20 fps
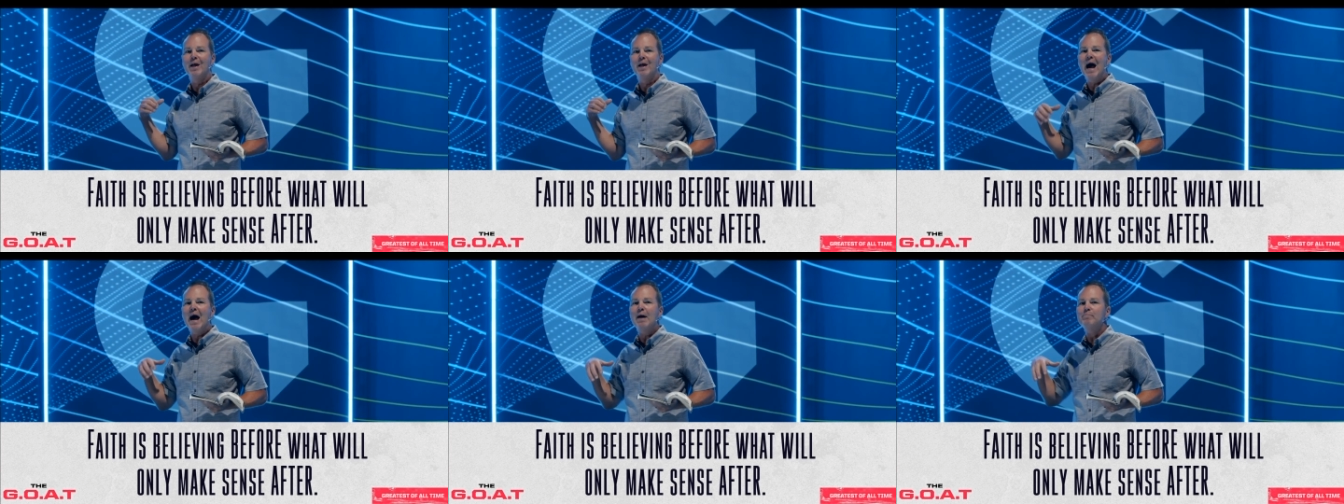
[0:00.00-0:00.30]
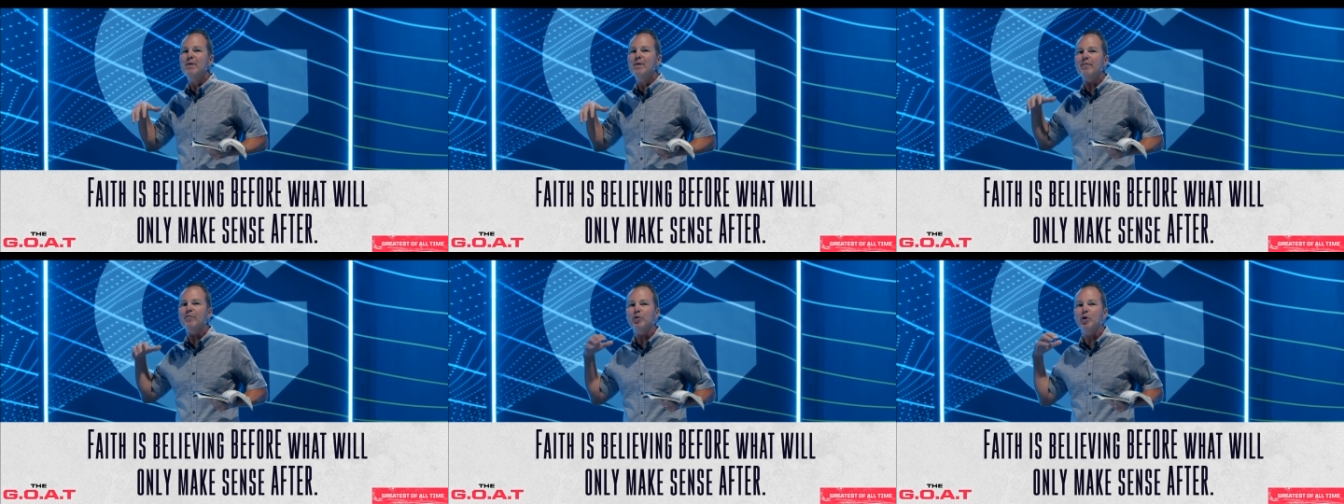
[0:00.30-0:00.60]
I'm
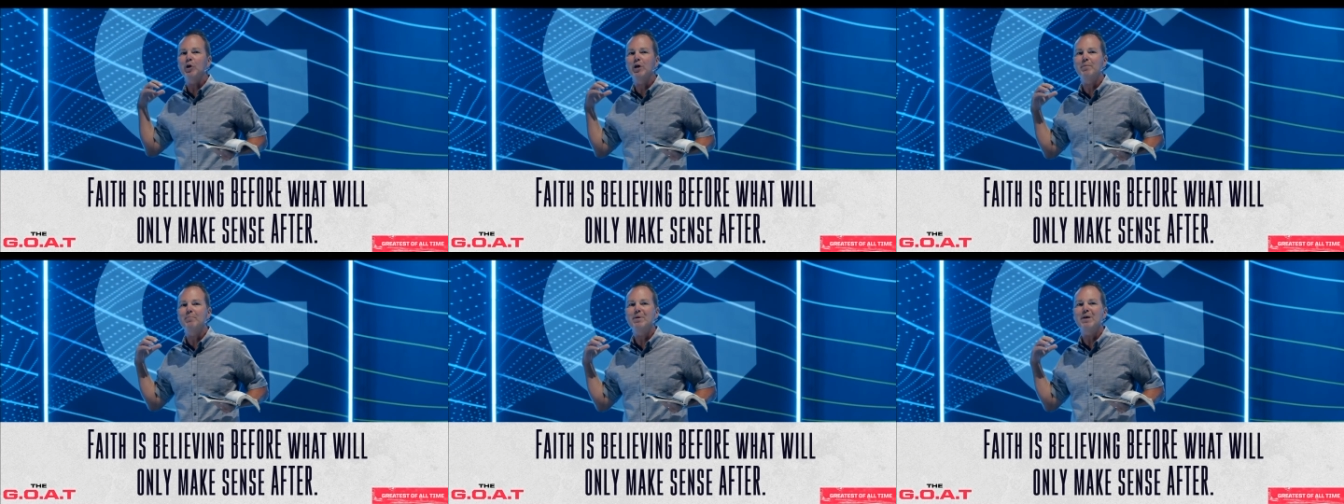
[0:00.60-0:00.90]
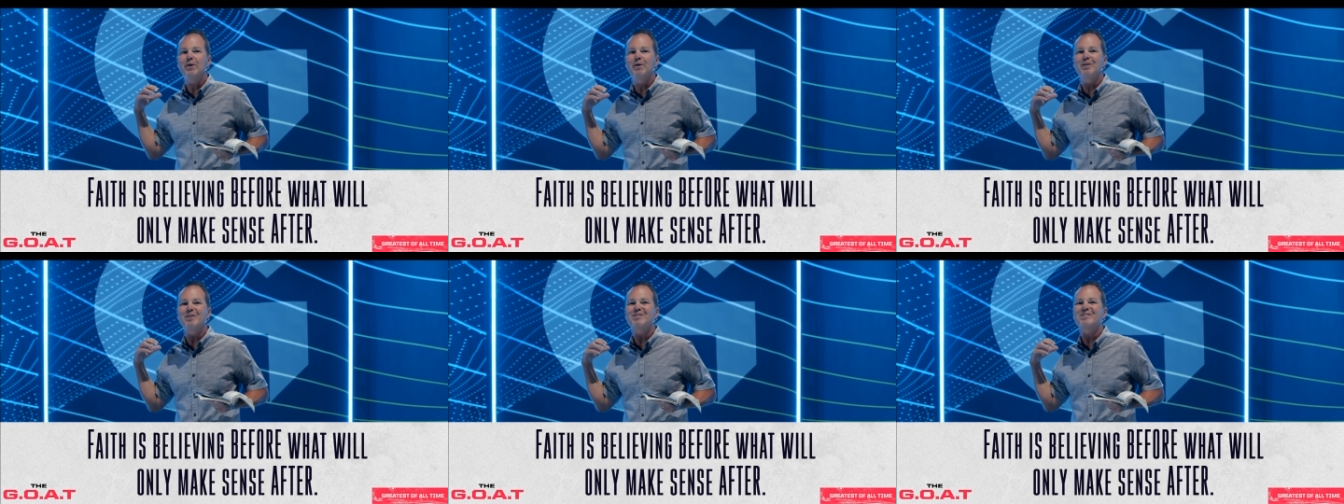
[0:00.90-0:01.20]
never going to be
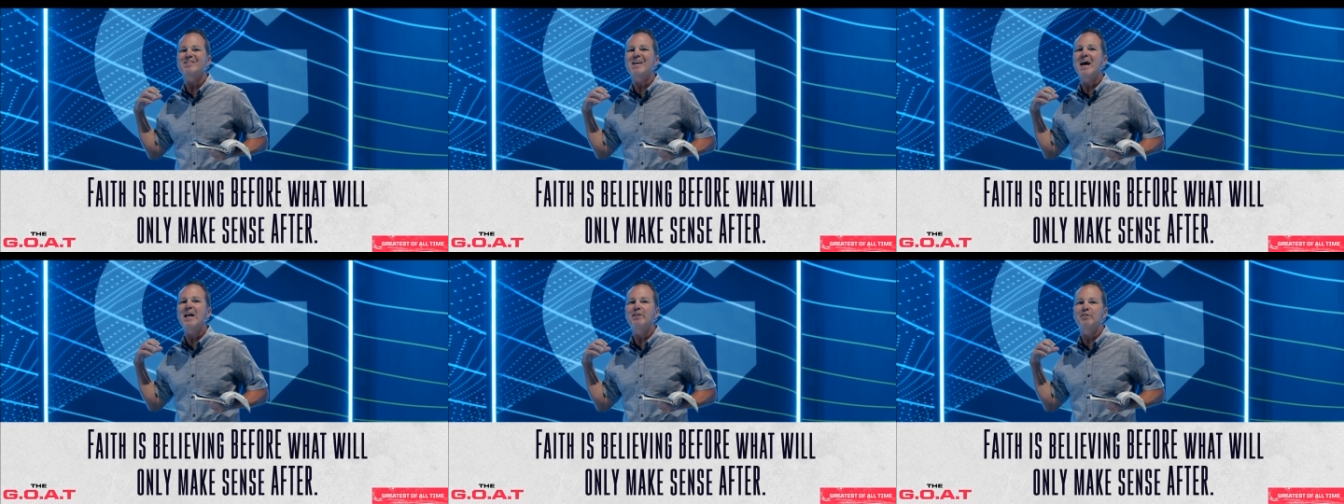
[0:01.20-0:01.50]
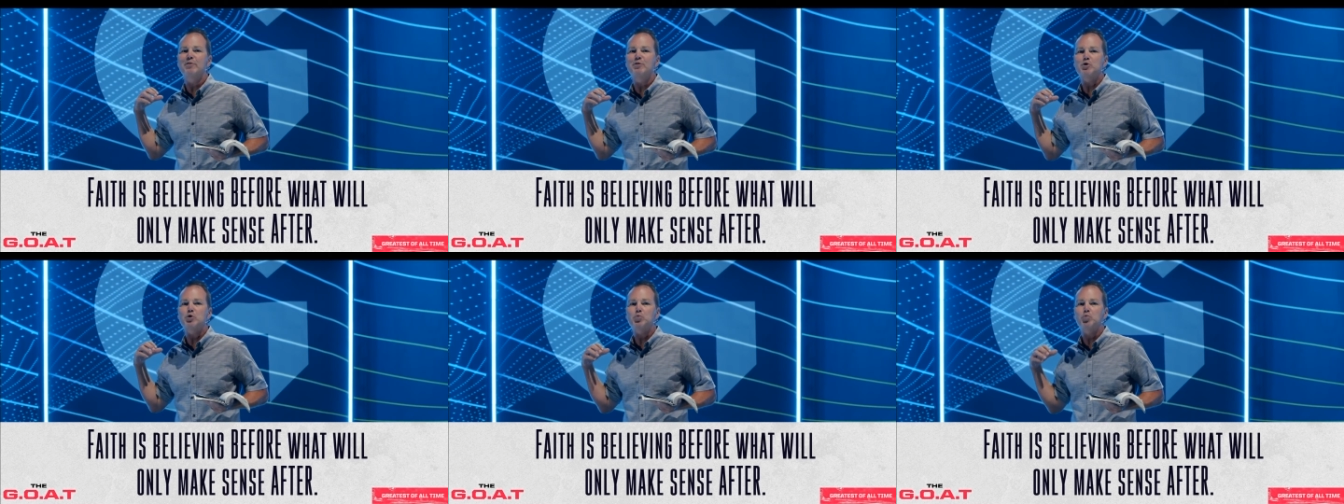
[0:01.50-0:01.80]
on the side of
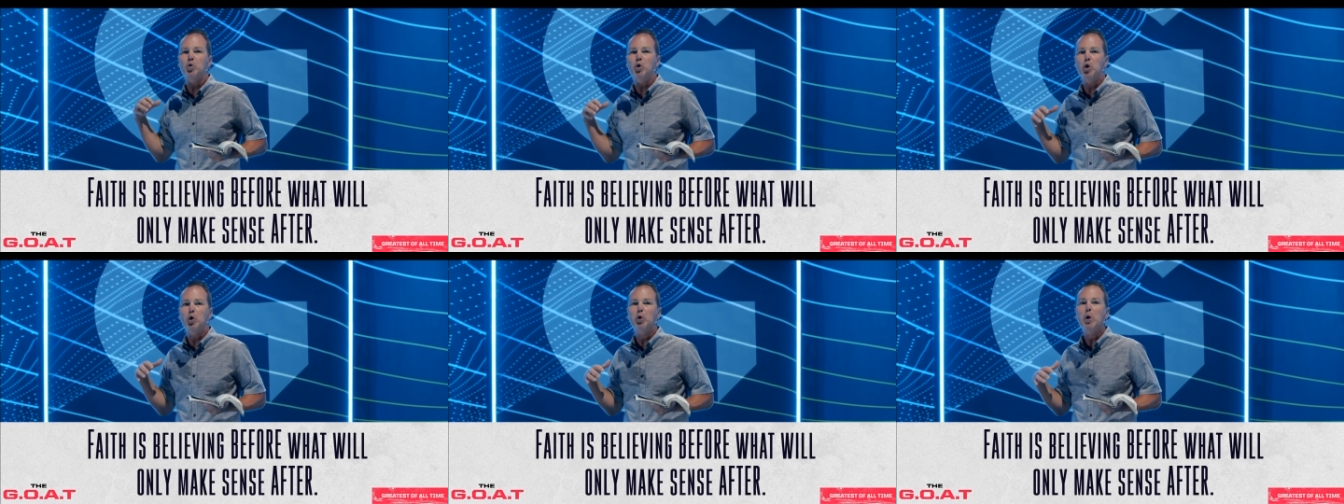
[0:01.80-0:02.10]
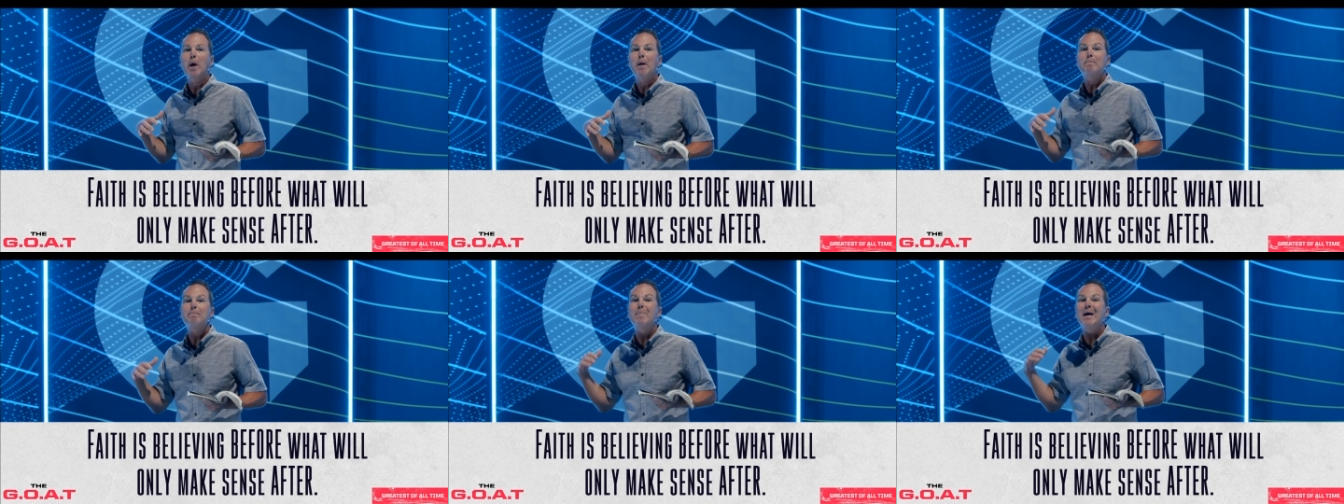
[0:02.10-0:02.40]
this road
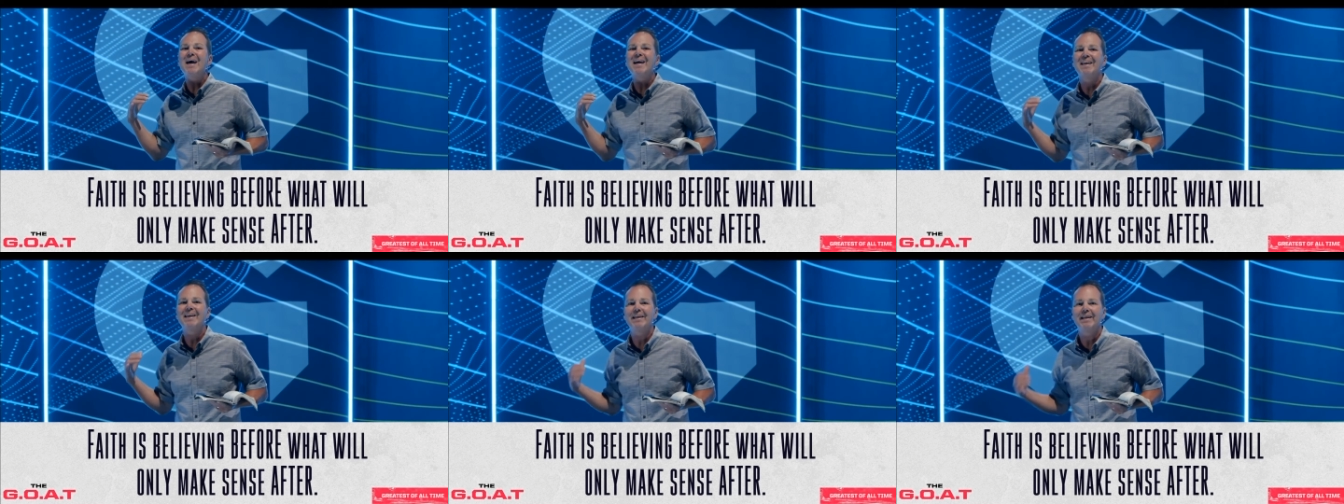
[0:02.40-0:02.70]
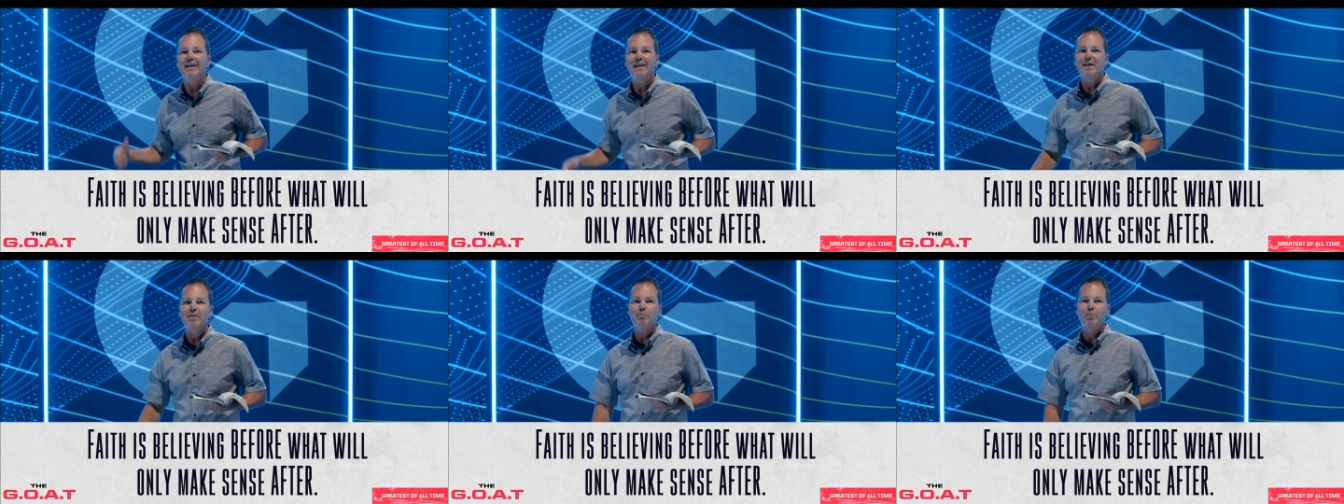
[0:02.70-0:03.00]
begging
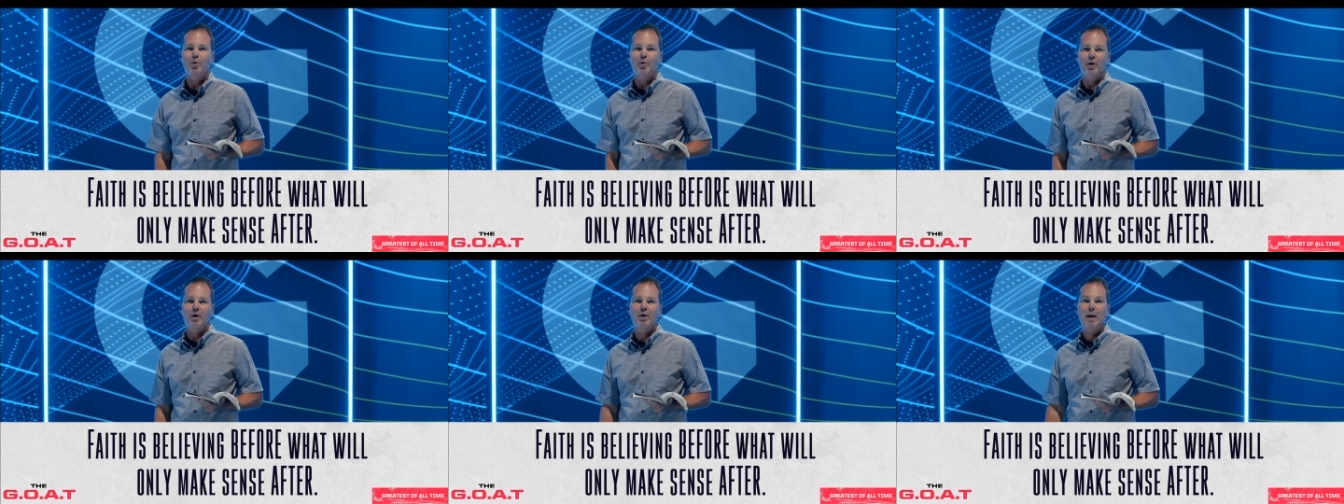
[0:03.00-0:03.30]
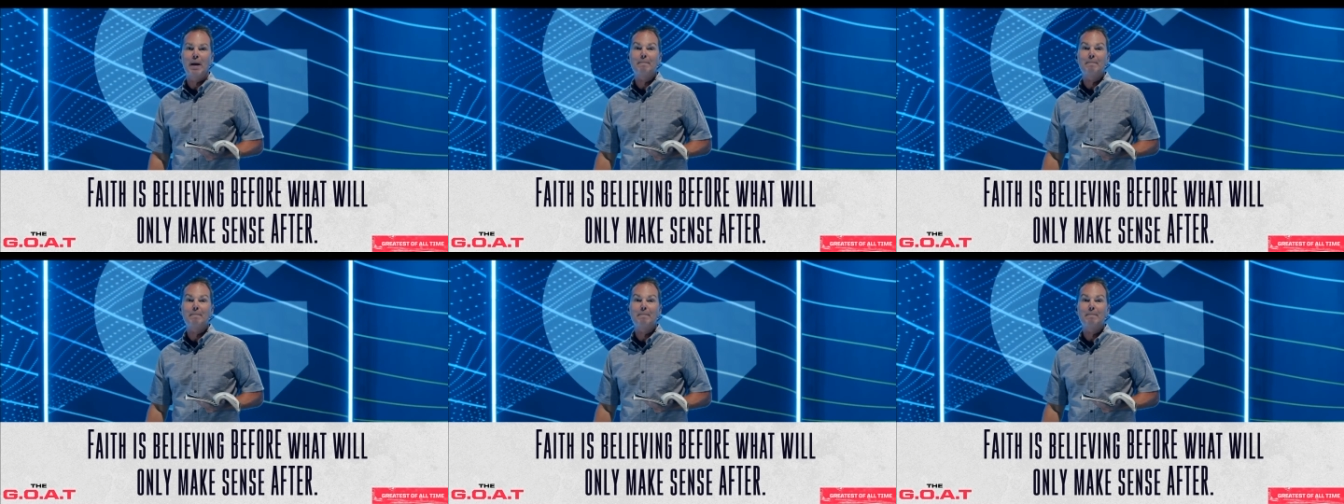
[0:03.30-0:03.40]
anymore.